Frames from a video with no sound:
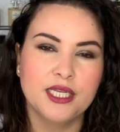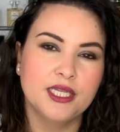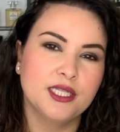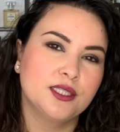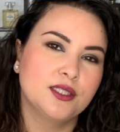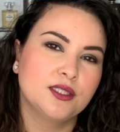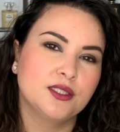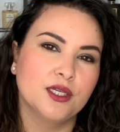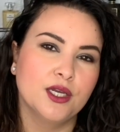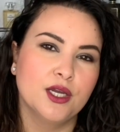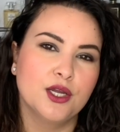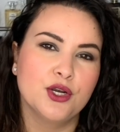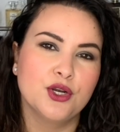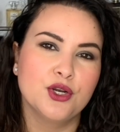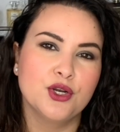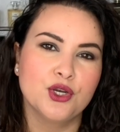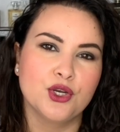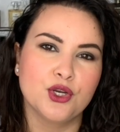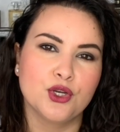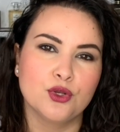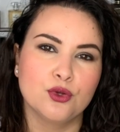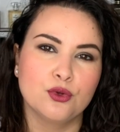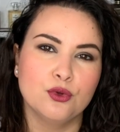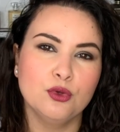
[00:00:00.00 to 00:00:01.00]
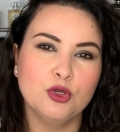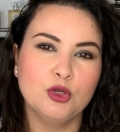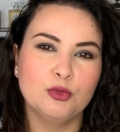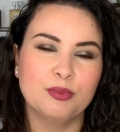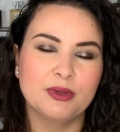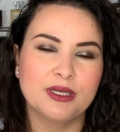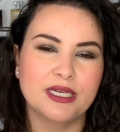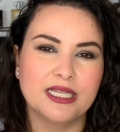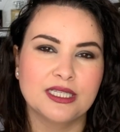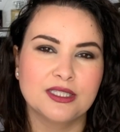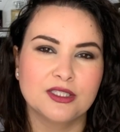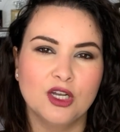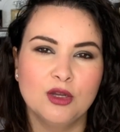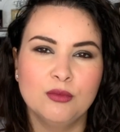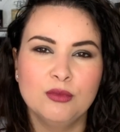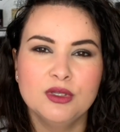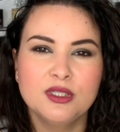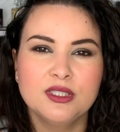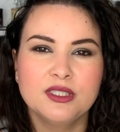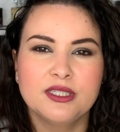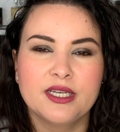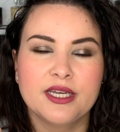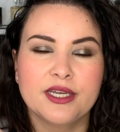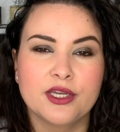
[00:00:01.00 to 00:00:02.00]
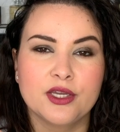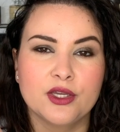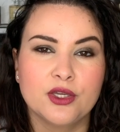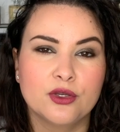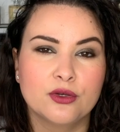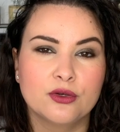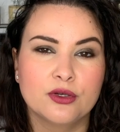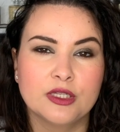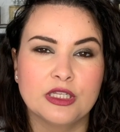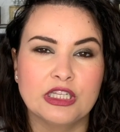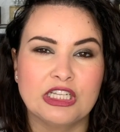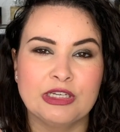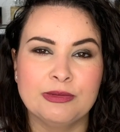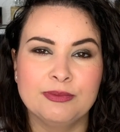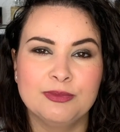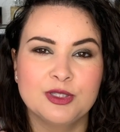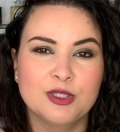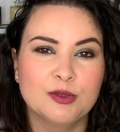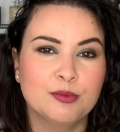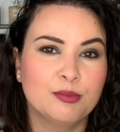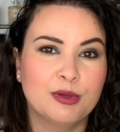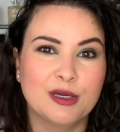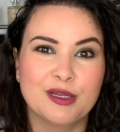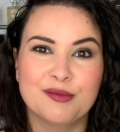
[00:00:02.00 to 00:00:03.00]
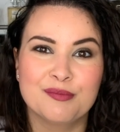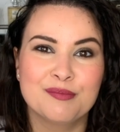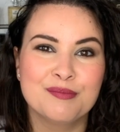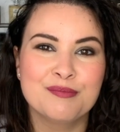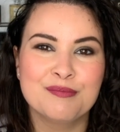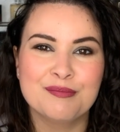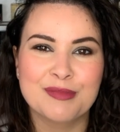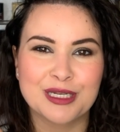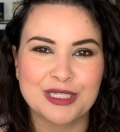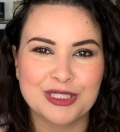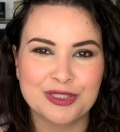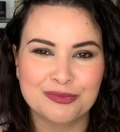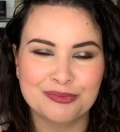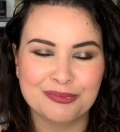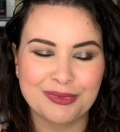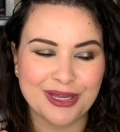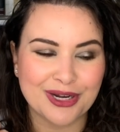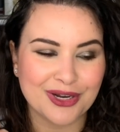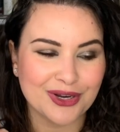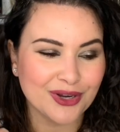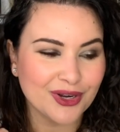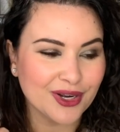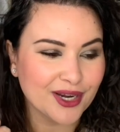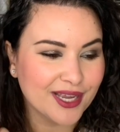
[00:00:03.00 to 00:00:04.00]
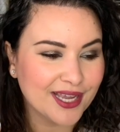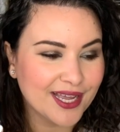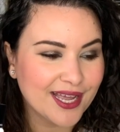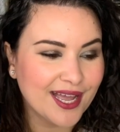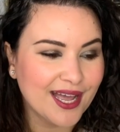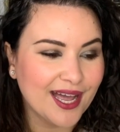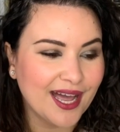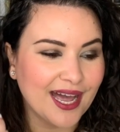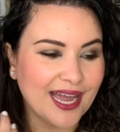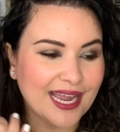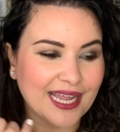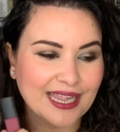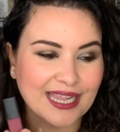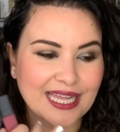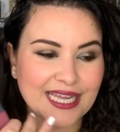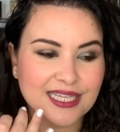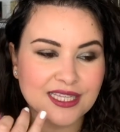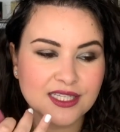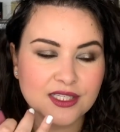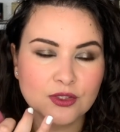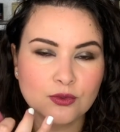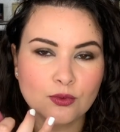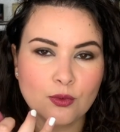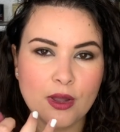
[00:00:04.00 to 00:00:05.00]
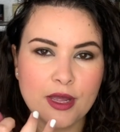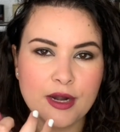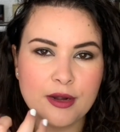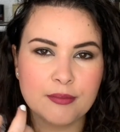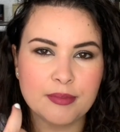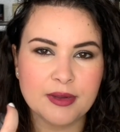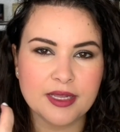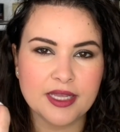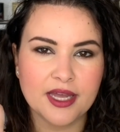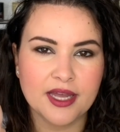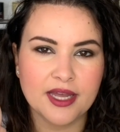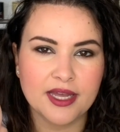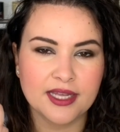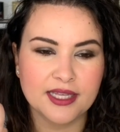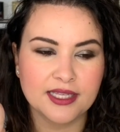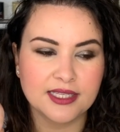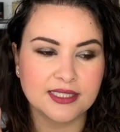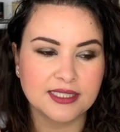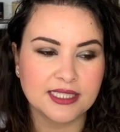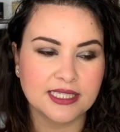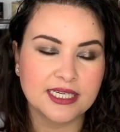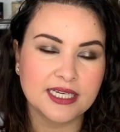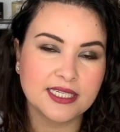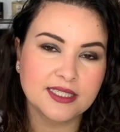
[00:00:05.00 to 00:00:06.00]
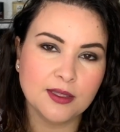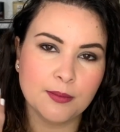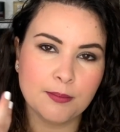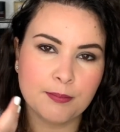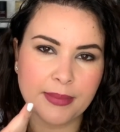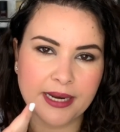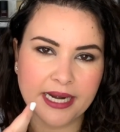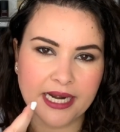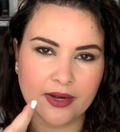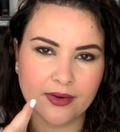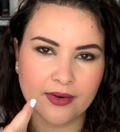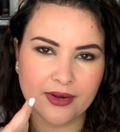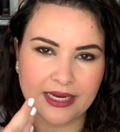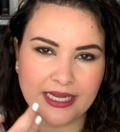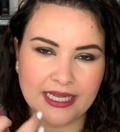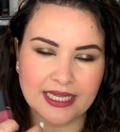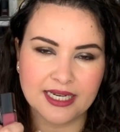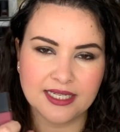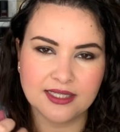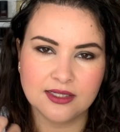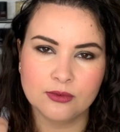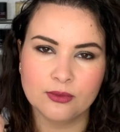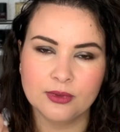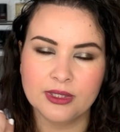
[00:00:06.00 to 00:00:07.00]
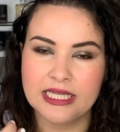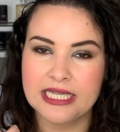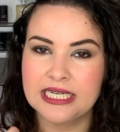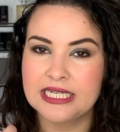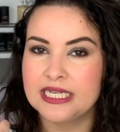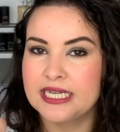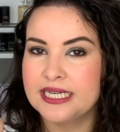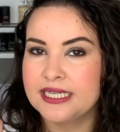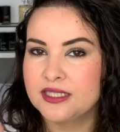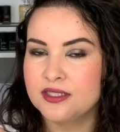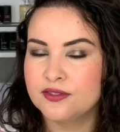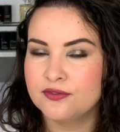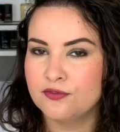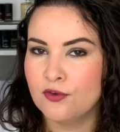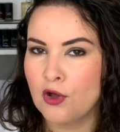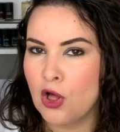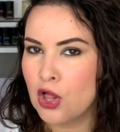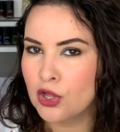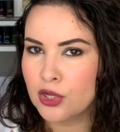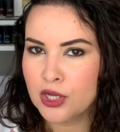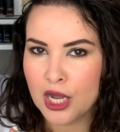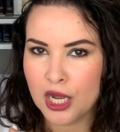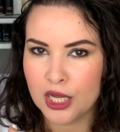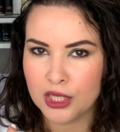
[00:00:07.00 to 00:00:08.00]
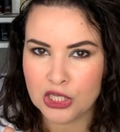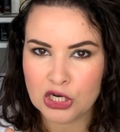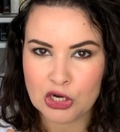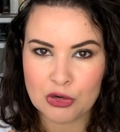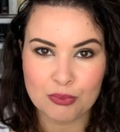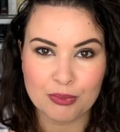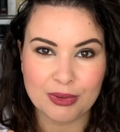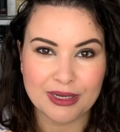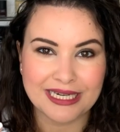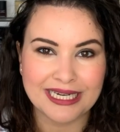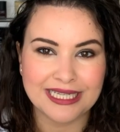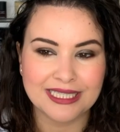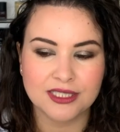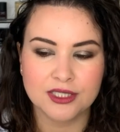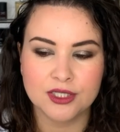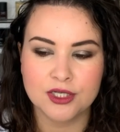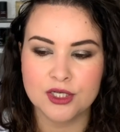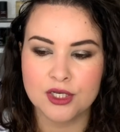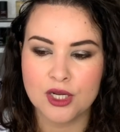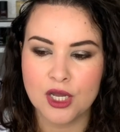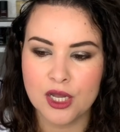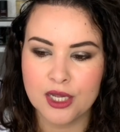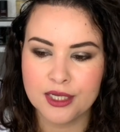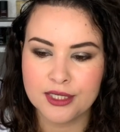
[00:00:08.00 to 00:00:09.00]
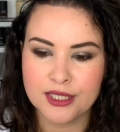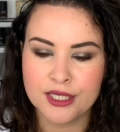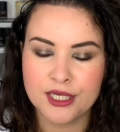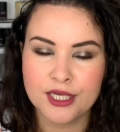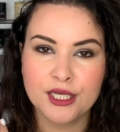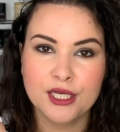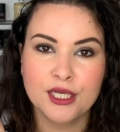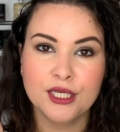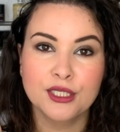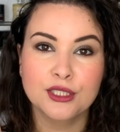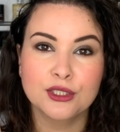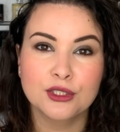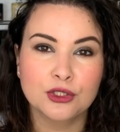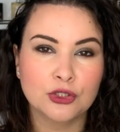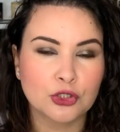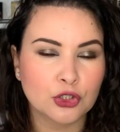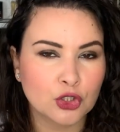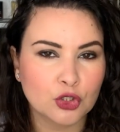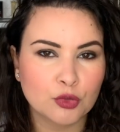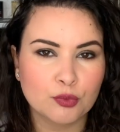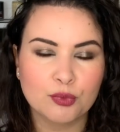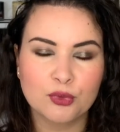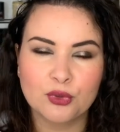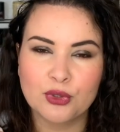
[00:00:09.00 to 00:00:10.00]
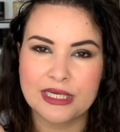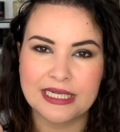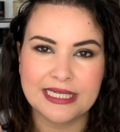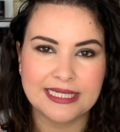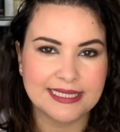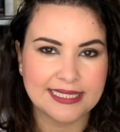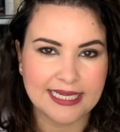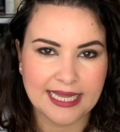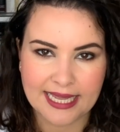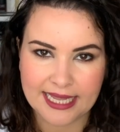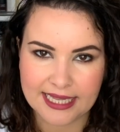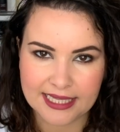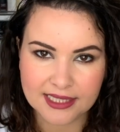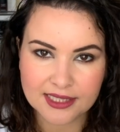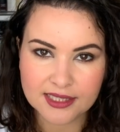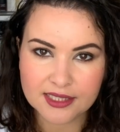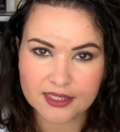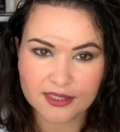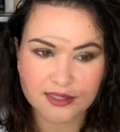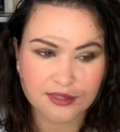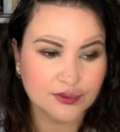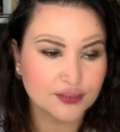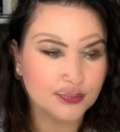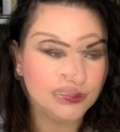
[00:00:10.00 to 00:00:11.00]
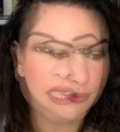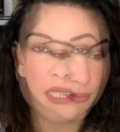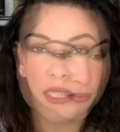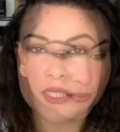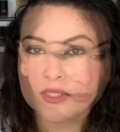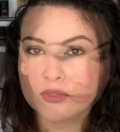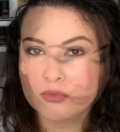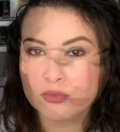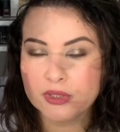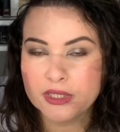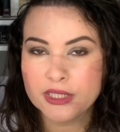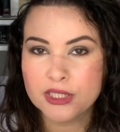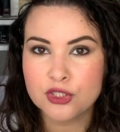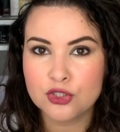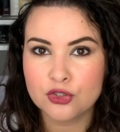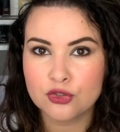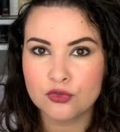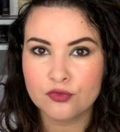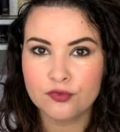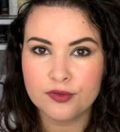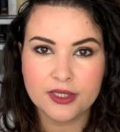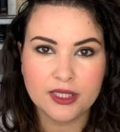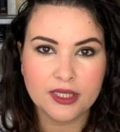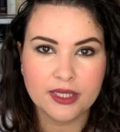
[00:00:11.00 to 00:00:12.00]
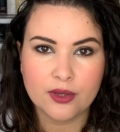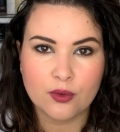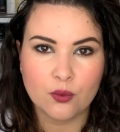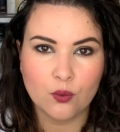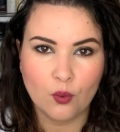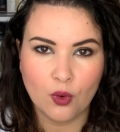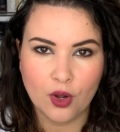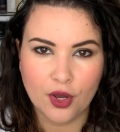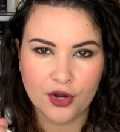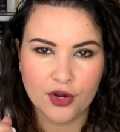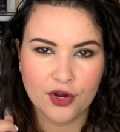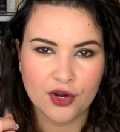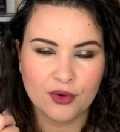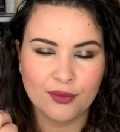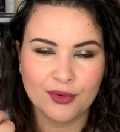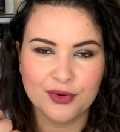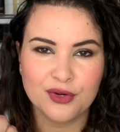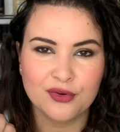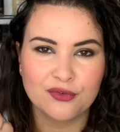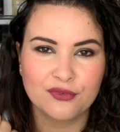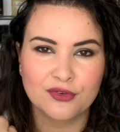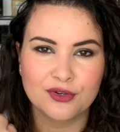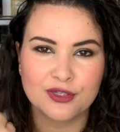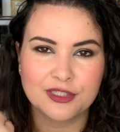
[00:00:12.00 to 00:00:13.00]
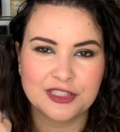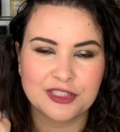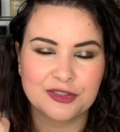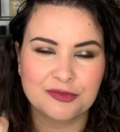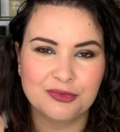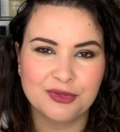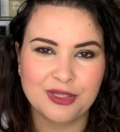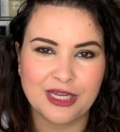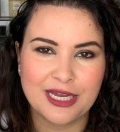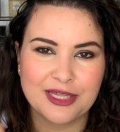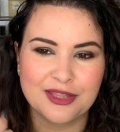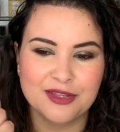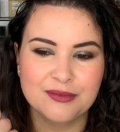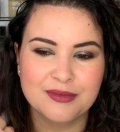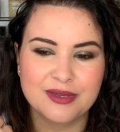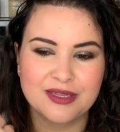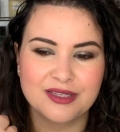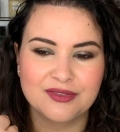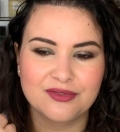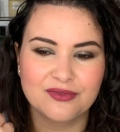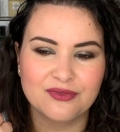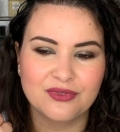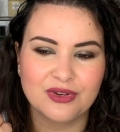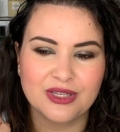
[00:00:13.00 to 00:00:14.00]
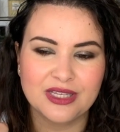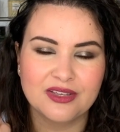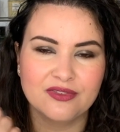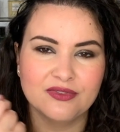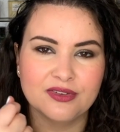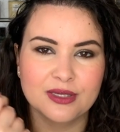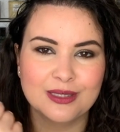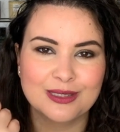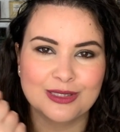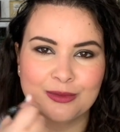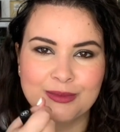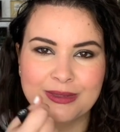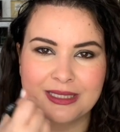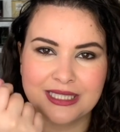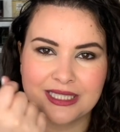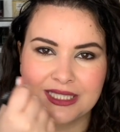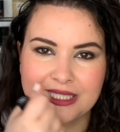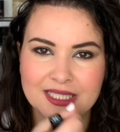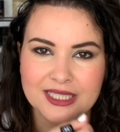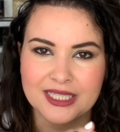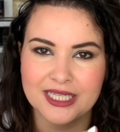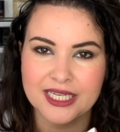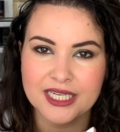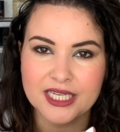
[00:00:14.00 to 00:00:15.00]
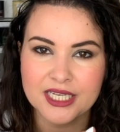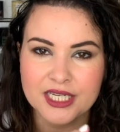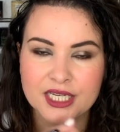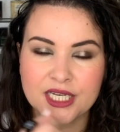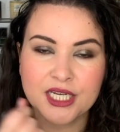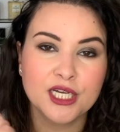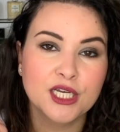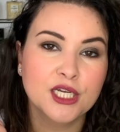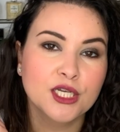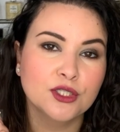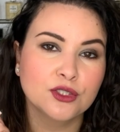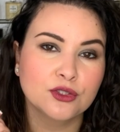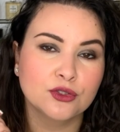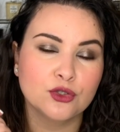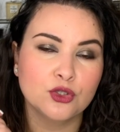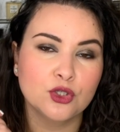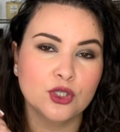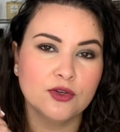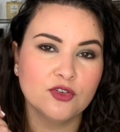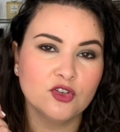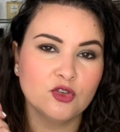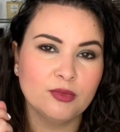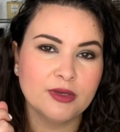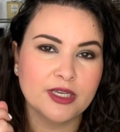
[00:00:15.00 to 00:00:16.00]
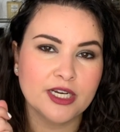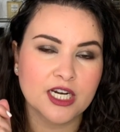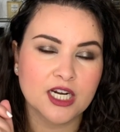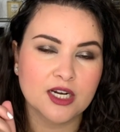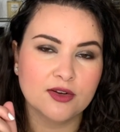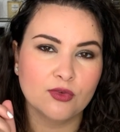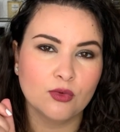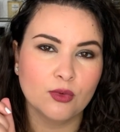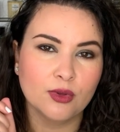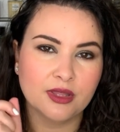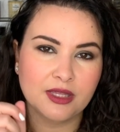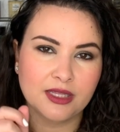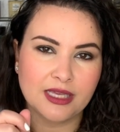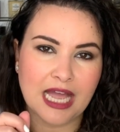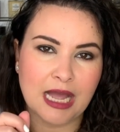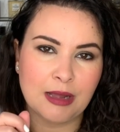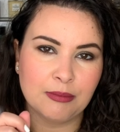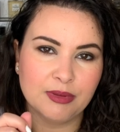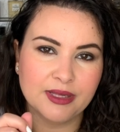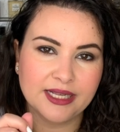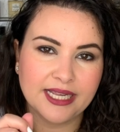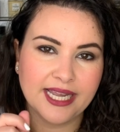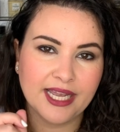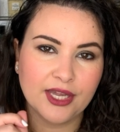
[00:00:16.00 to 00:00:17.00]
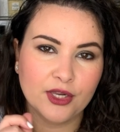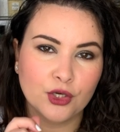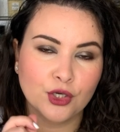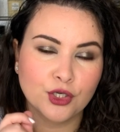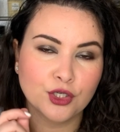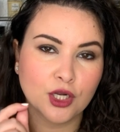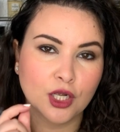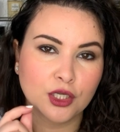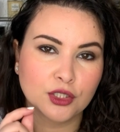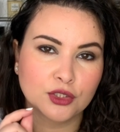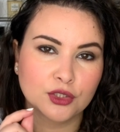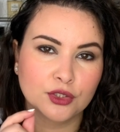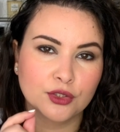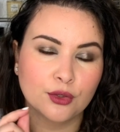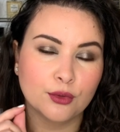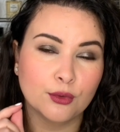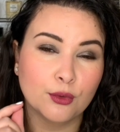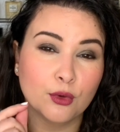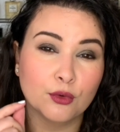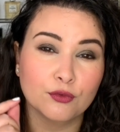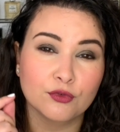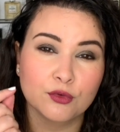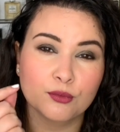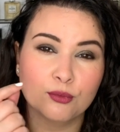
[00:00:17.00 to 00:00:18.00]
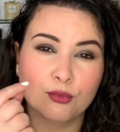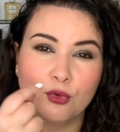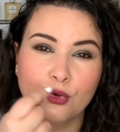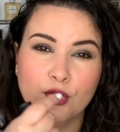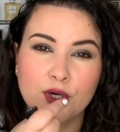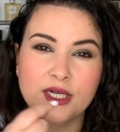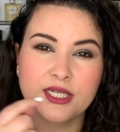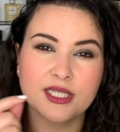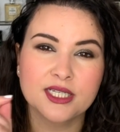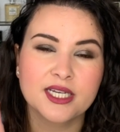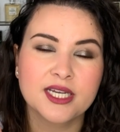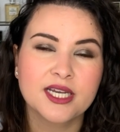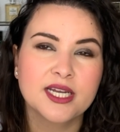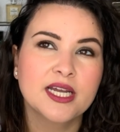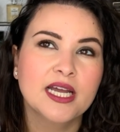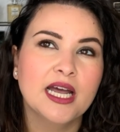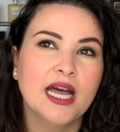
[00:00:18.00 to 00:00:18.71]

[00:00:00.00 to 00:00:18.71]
It's a nude, but it's almost like your lips, but much better. I like this one because it is a berry. It is a really nice fall color, but it's not super intense. These really do feel like water when you first apply them. It really feels a bit slick, so you do have to be careful with the applicator not to go overboard.